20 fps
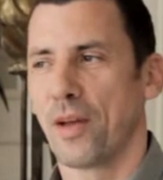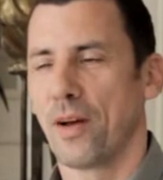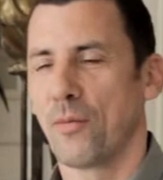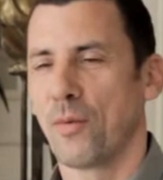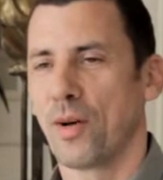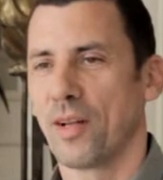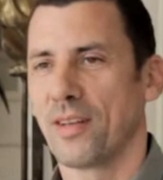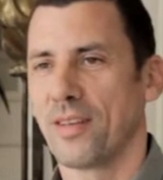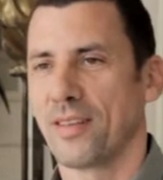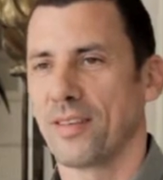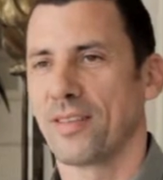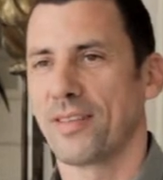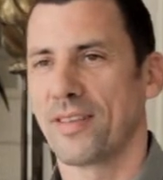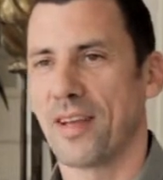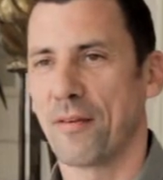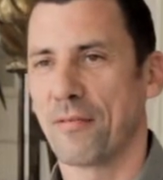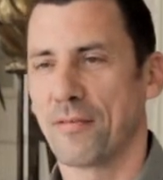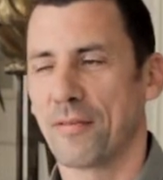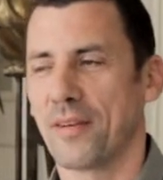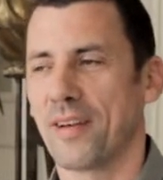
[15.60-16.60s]
Well,
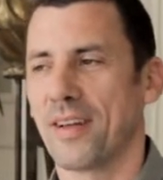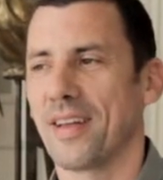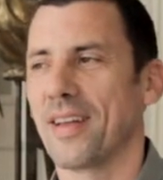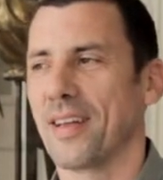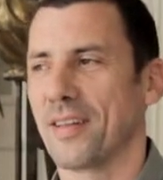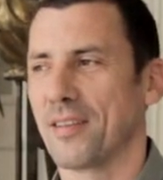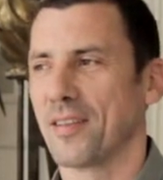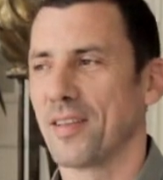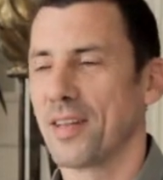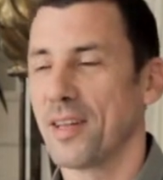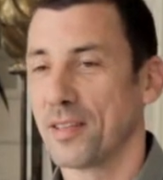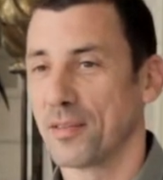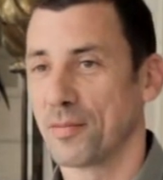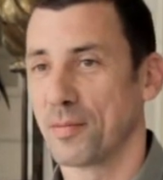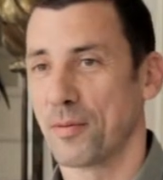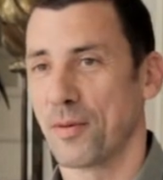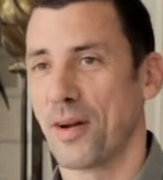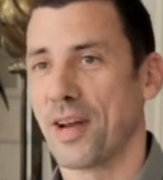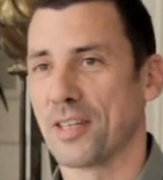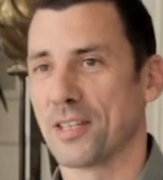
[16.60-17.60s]
definitely it's an
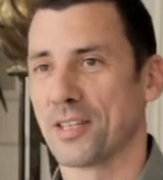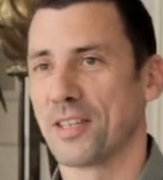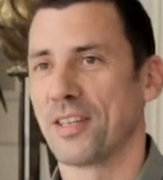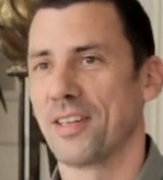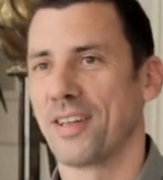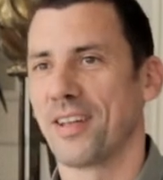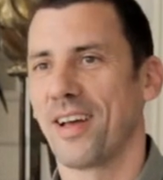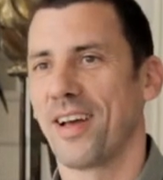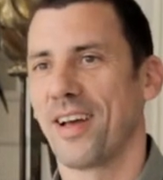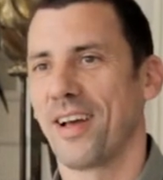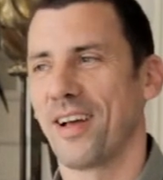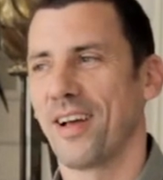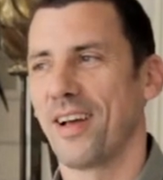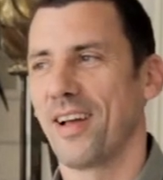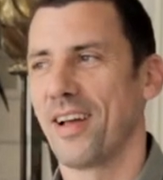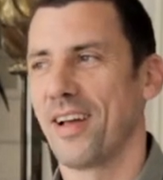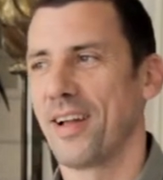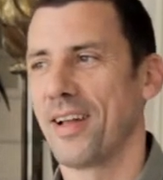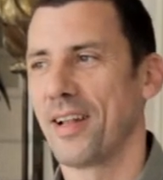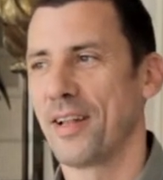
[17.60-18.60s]
inspiration
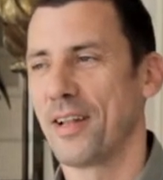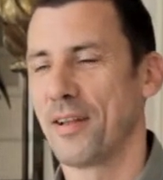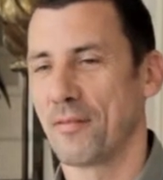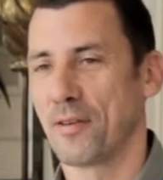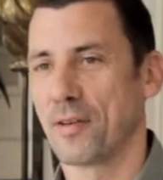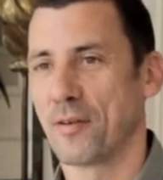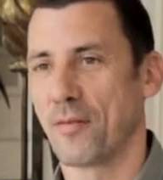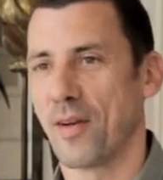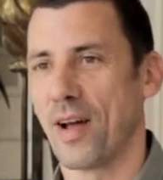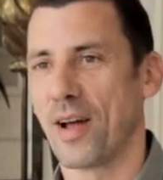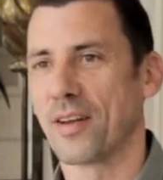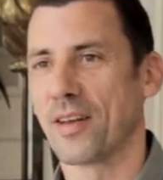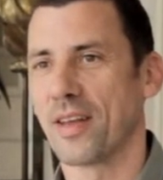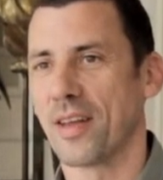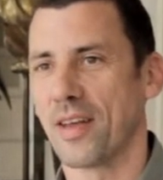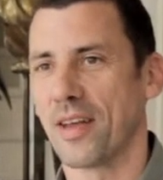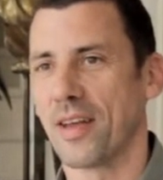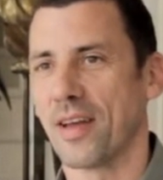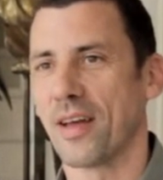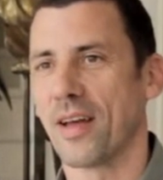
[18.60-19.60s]
living around
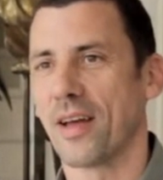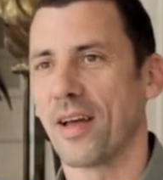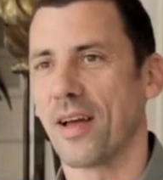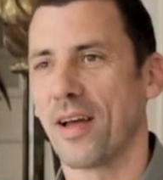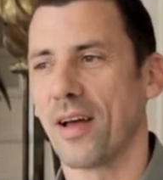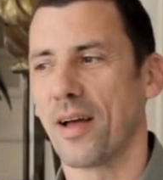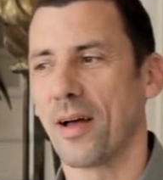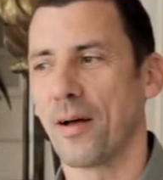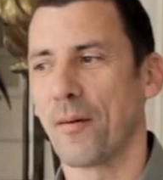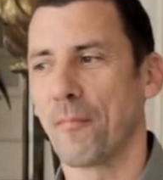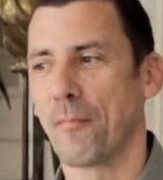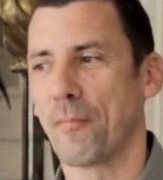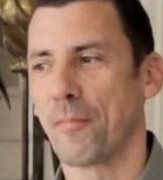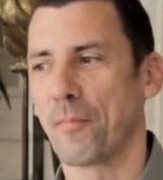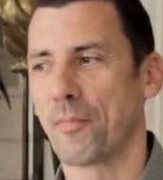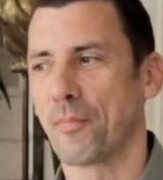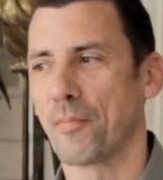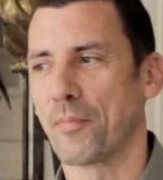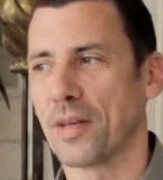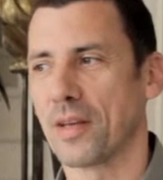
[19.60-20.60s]
here
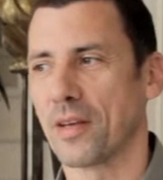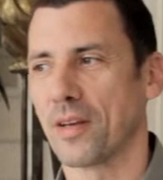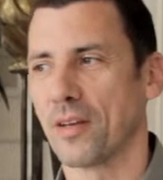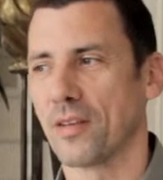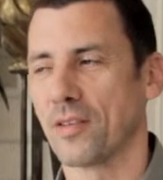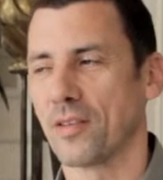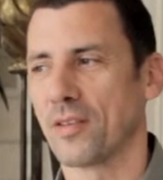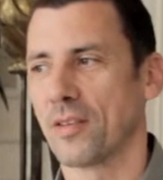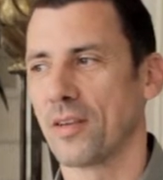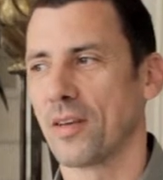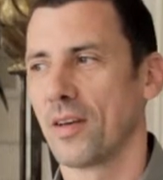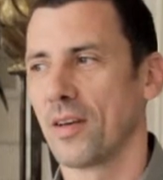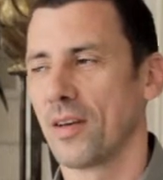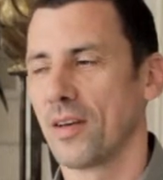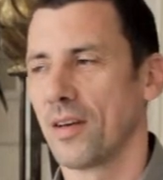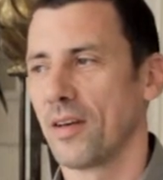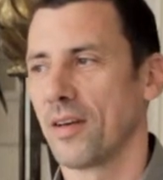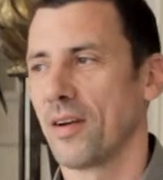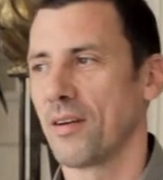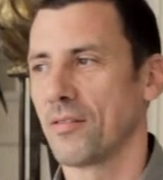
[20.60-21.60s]
because
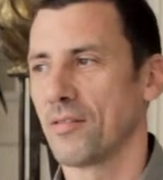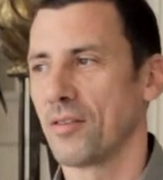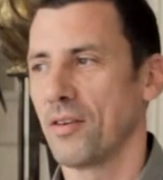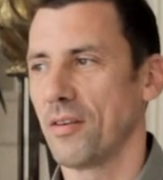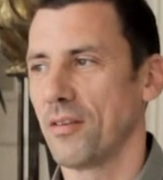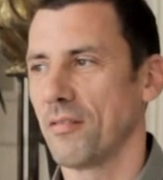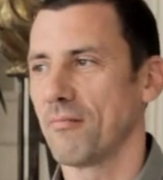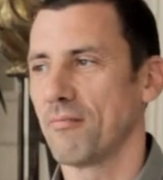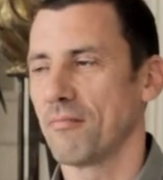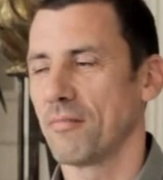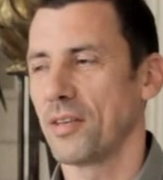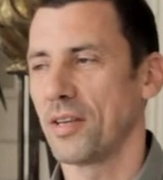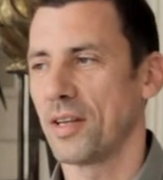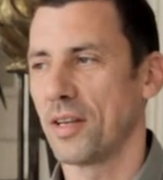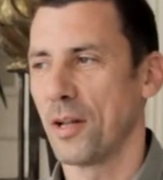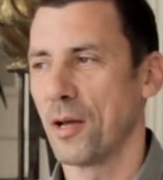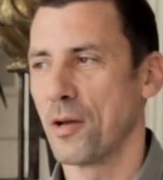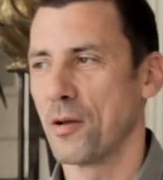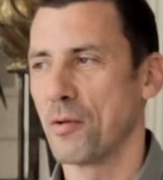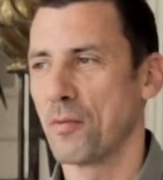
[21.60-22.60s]
I've got the
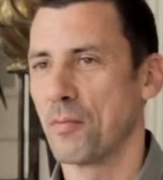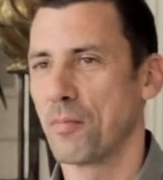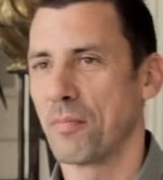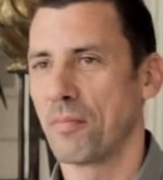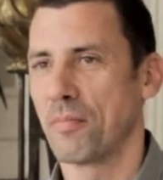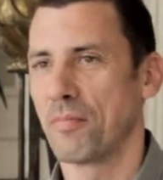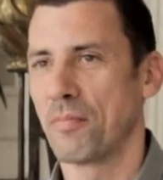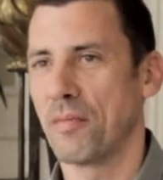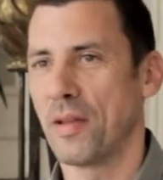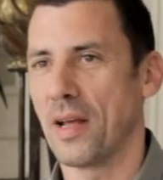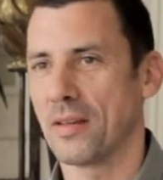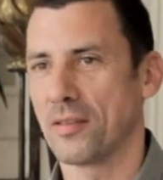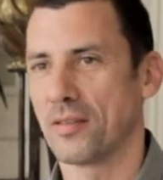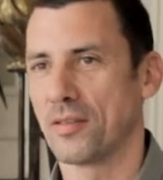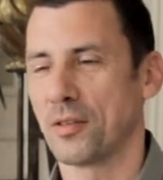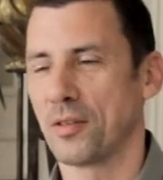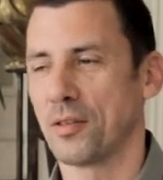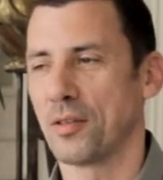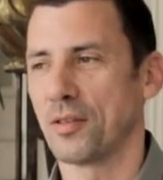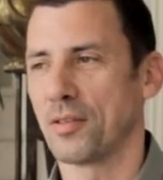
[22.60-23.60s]
Globe next
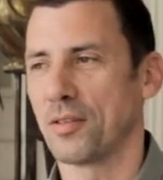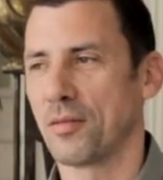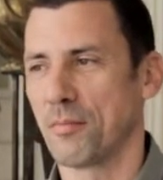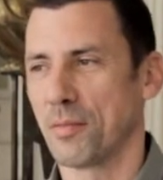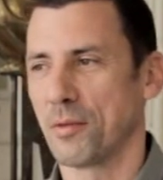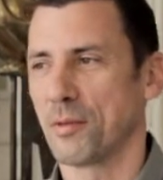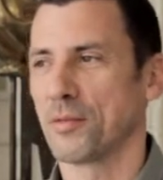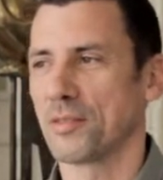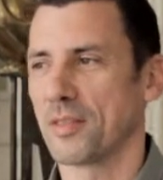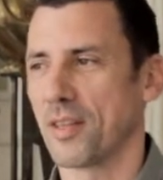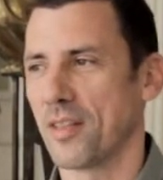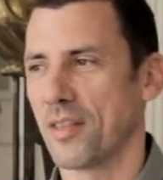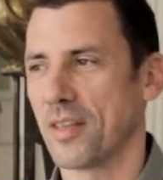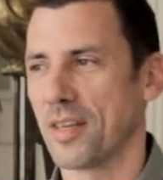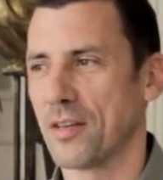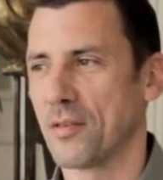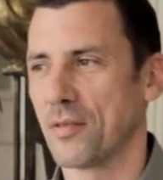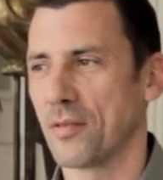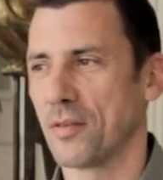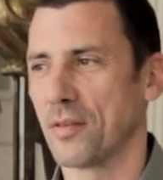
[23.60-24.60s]
door, St Paul's
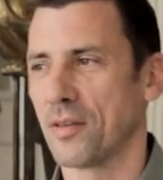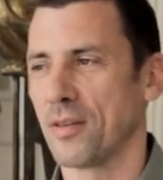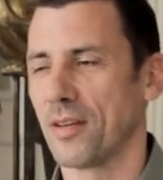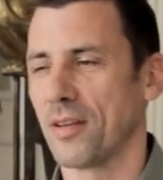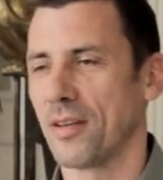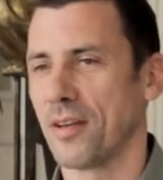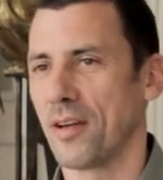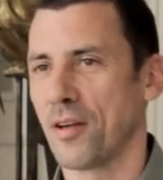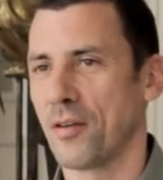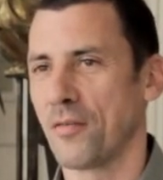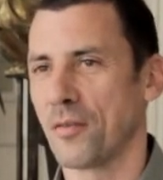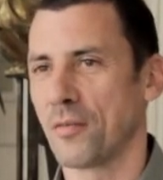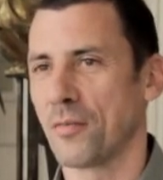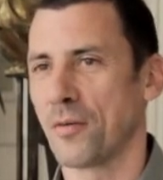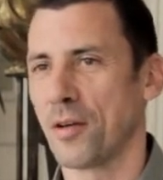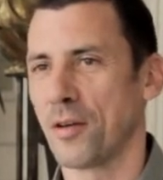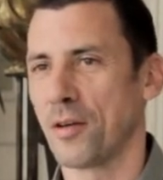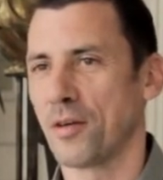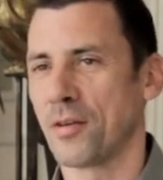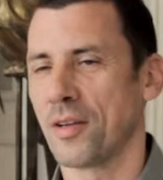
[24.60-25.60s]
Cathedral over the
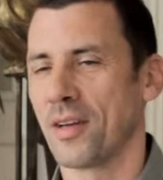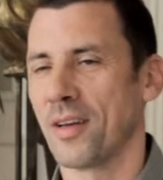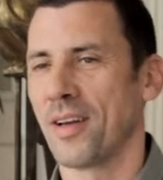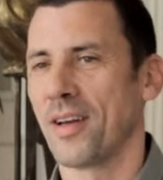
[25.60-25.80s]
road,